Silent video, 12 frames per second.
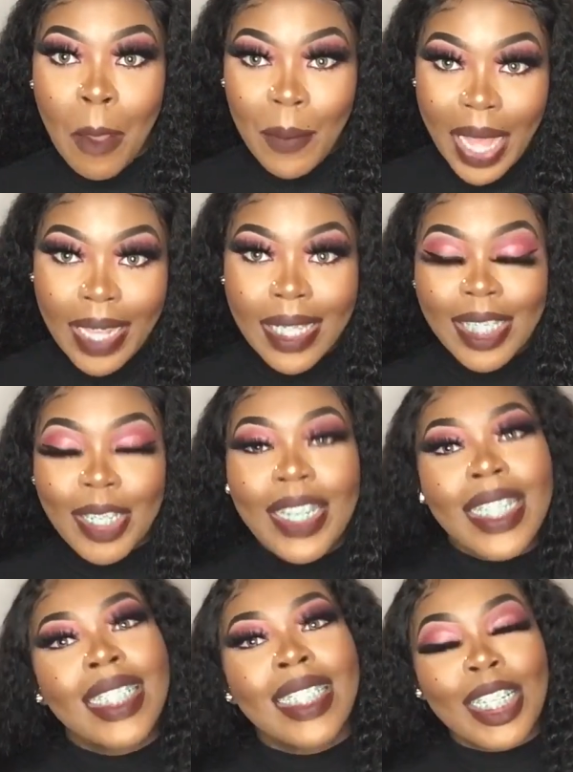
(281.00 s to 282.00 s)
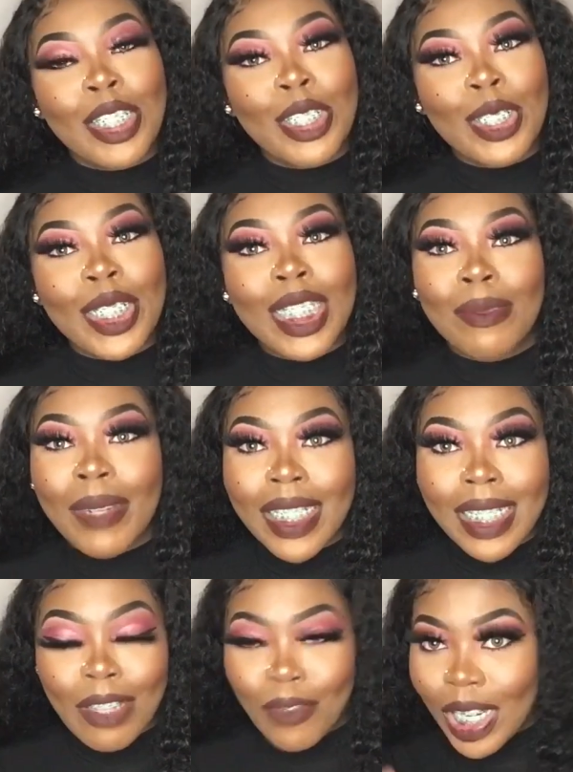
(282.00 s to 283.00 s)
pockets are essential,
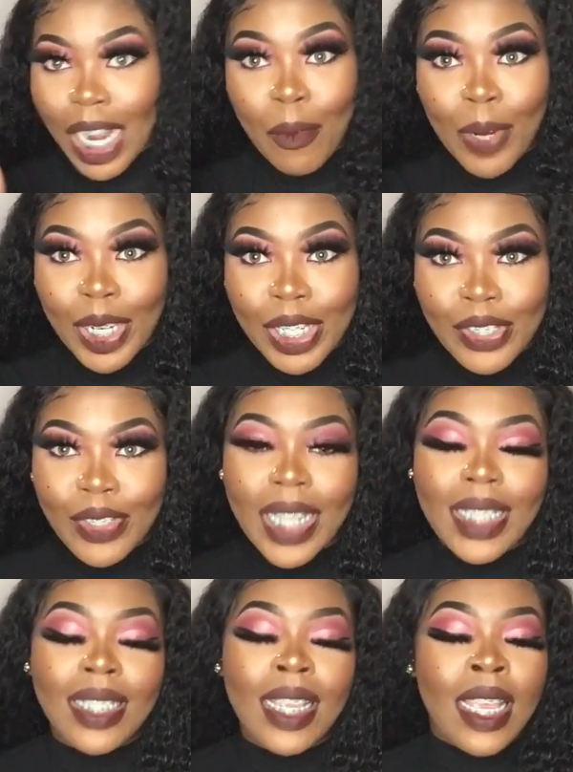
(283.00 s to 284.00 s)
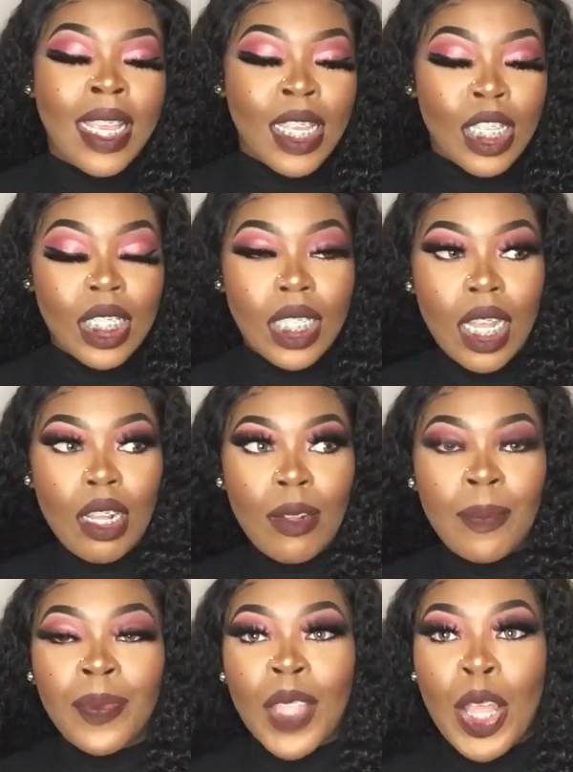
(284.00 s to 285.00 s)
especially if you're not wearing a dress.
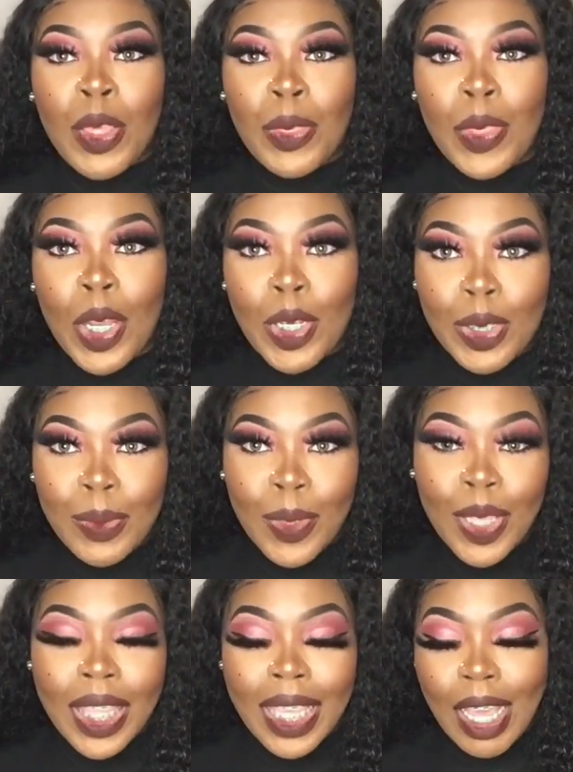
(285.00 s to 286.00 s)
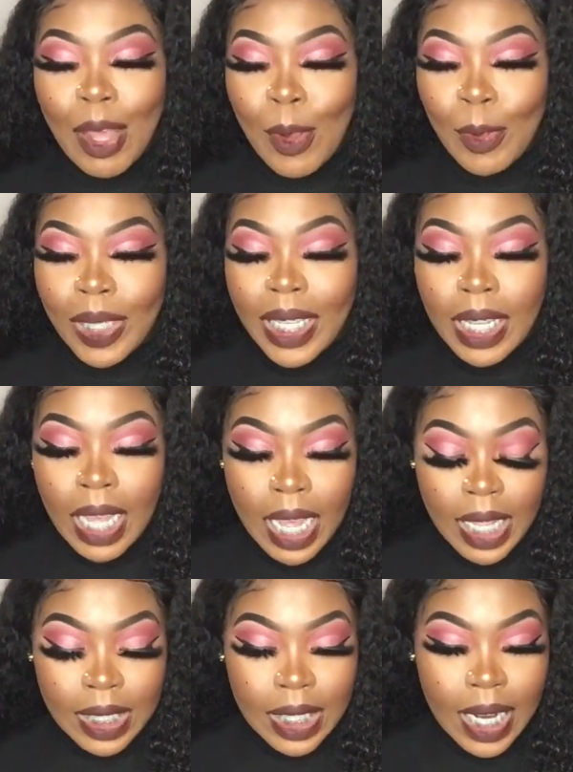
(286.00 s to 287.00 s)
So those were the only
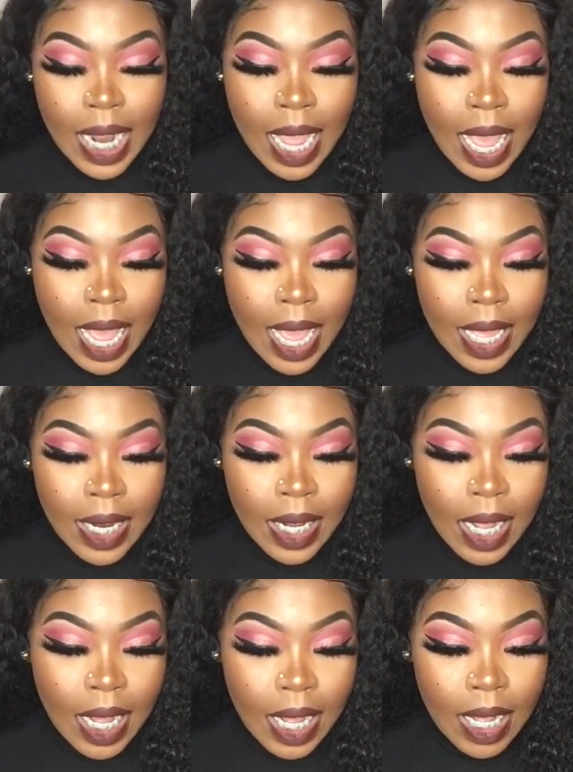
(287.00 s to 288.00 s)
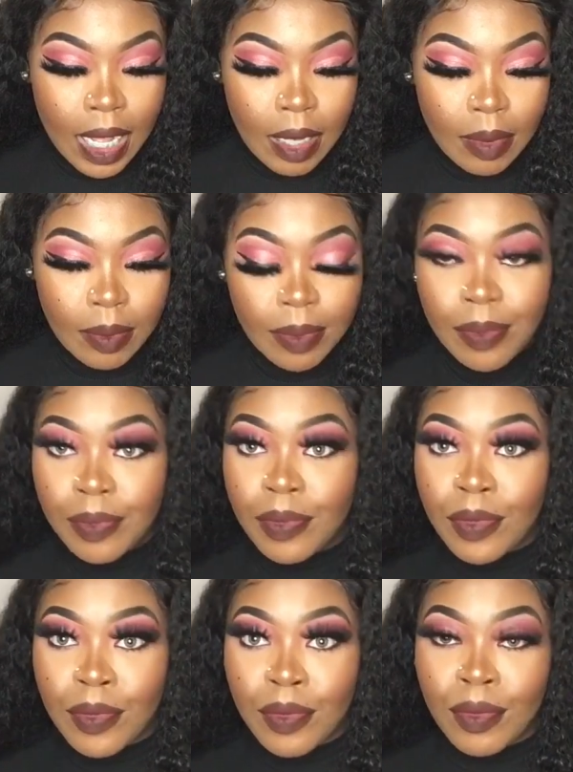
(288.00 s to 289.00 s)
cons that I had. Um,
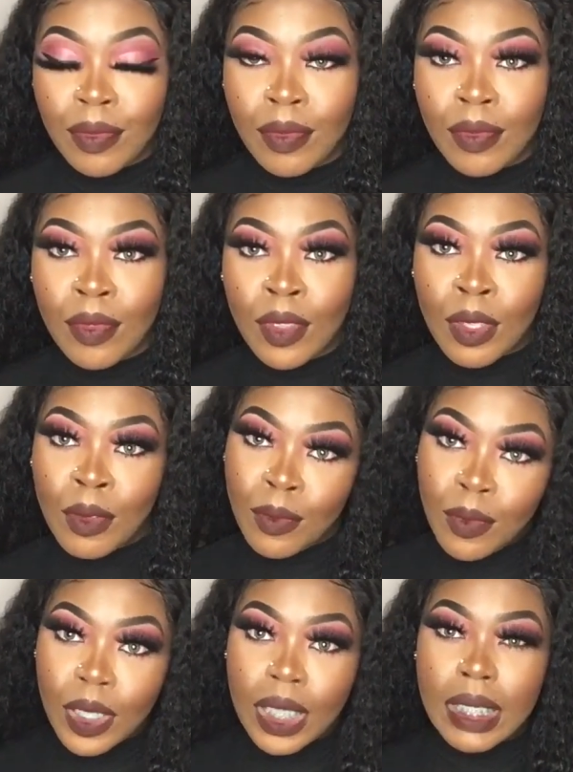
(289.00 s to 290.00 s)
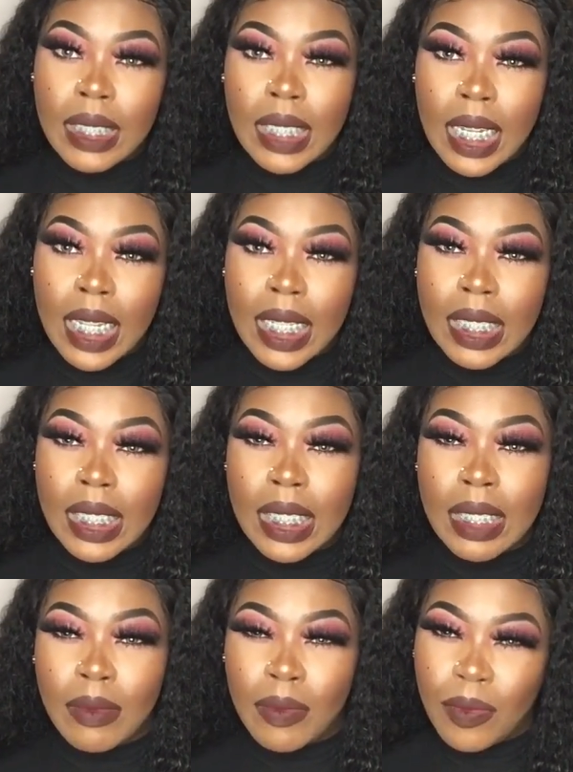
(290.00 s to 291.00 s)
for the jeans
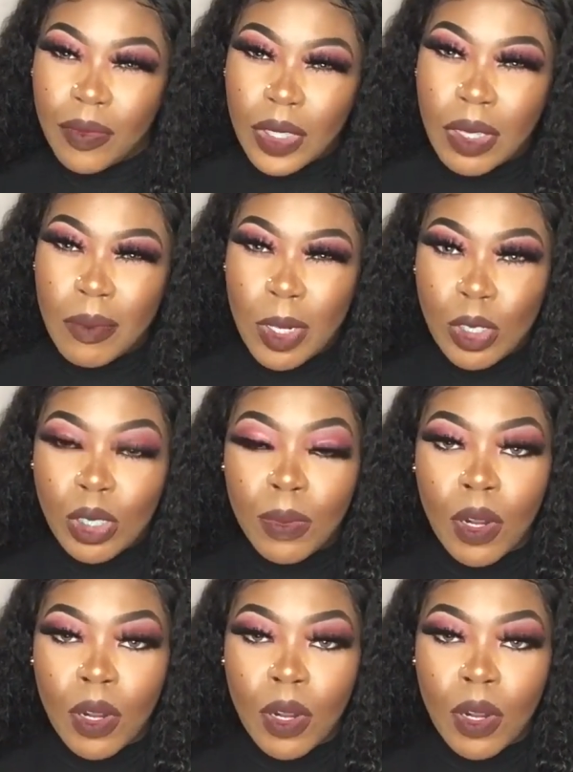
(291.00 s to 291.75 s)
for the most